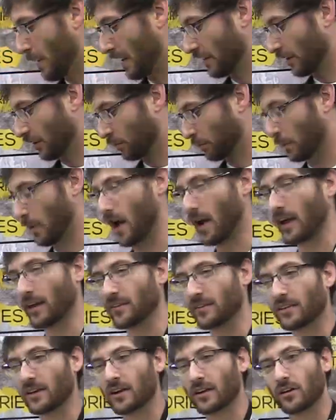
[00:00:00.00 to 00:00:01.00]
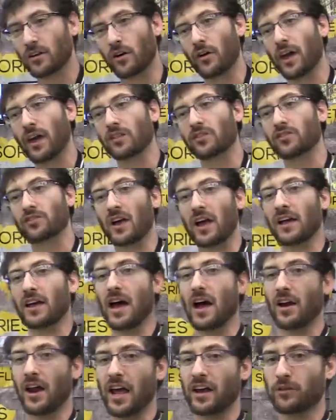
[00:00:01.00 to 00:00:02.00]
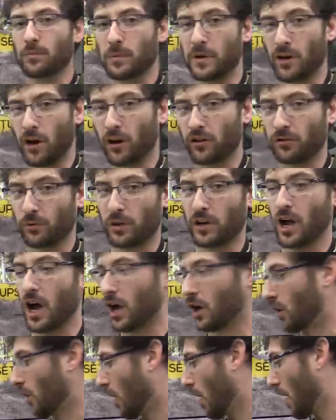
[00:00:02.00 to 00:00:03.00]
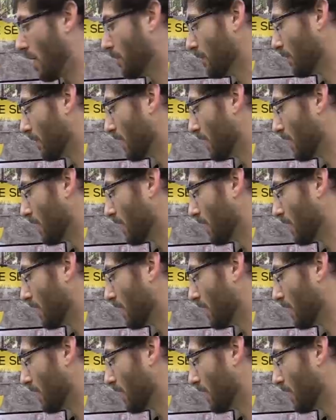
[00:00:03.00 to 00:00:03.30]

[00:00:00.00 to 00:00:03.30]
about this product, go ahead and check out hparchery.com.